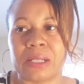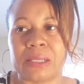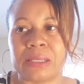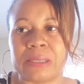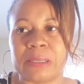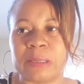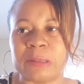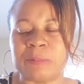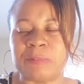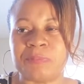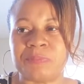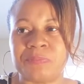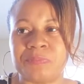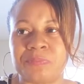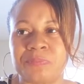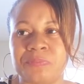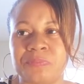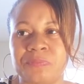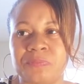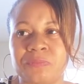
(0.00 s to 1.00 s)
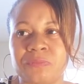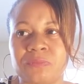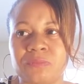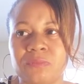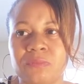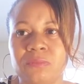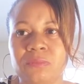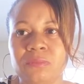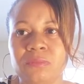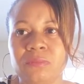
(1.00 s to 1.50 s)
um,
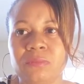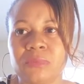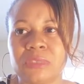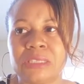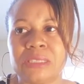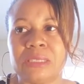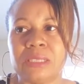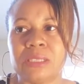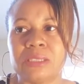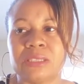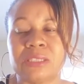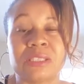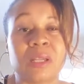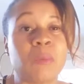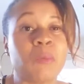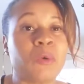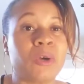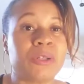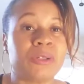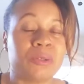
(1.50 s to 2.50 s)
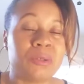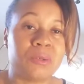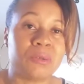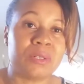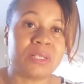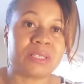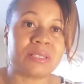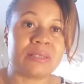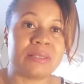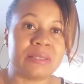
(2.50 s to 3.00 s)
someone
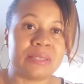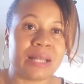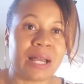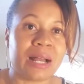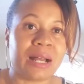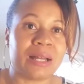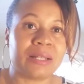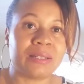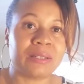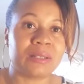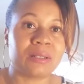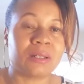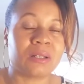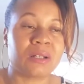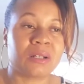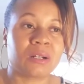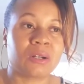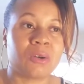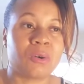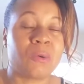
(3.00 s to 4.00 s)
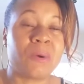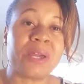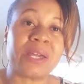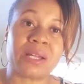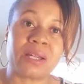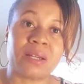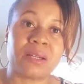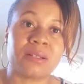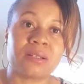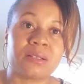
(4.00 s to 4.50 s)
who is not
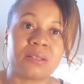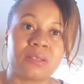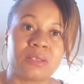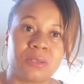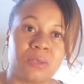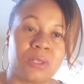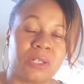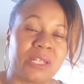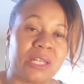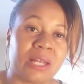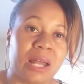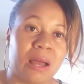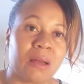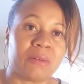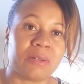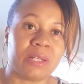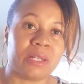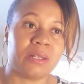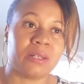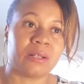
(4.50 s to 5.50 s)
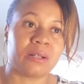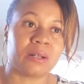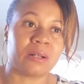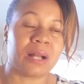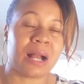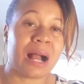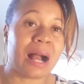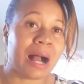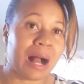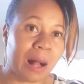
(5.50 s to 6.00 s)
quick to get out
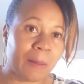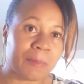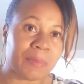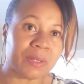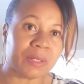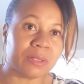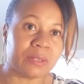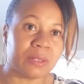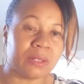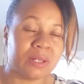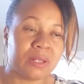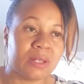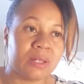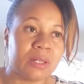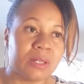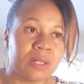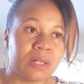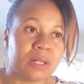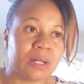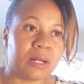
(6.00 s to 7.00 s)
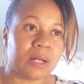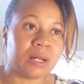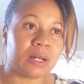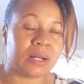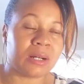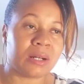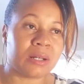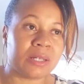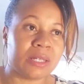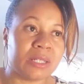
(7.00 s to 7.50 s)
here hopping
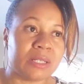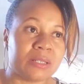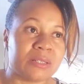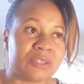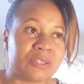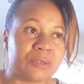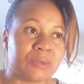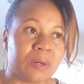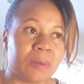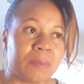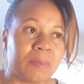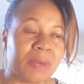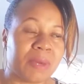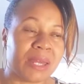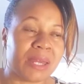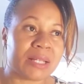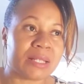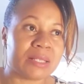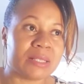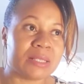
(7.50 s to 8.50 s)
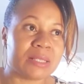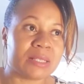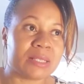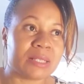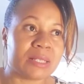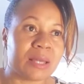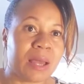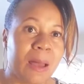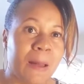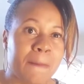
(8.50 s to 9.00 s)
uh, into a
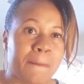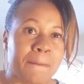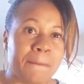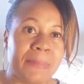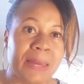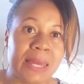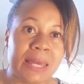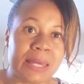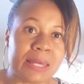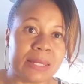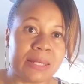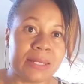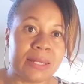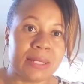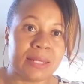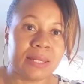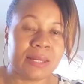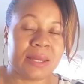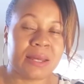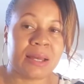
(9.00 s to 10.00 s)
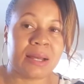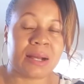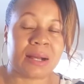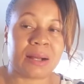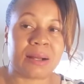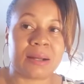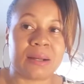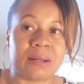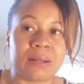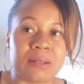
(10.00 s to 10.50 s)
man's bed
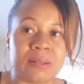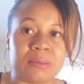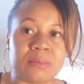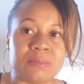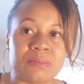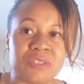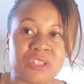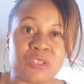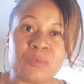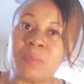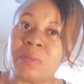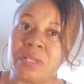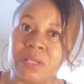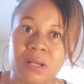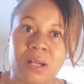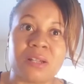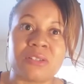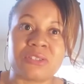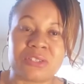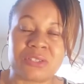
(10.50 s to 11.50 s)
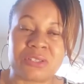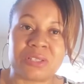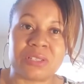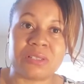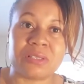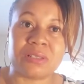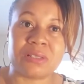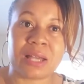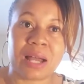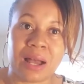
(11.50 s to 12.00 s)
um, just because
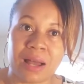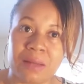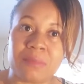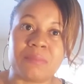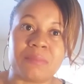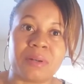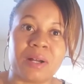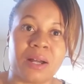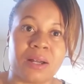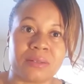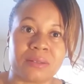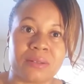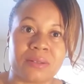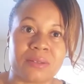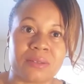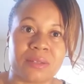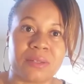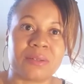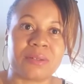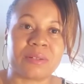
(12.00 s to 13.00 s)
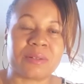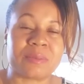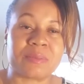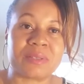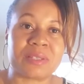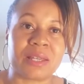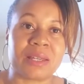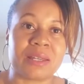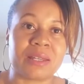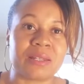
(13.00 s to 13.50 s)
she's hot and bothered. You know what I'm
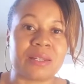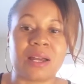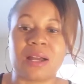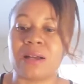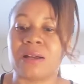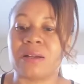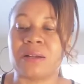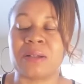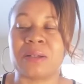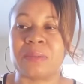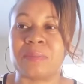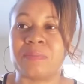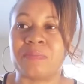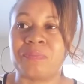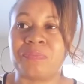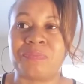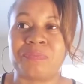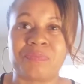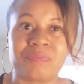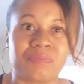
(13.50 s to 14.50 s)
saying? Um,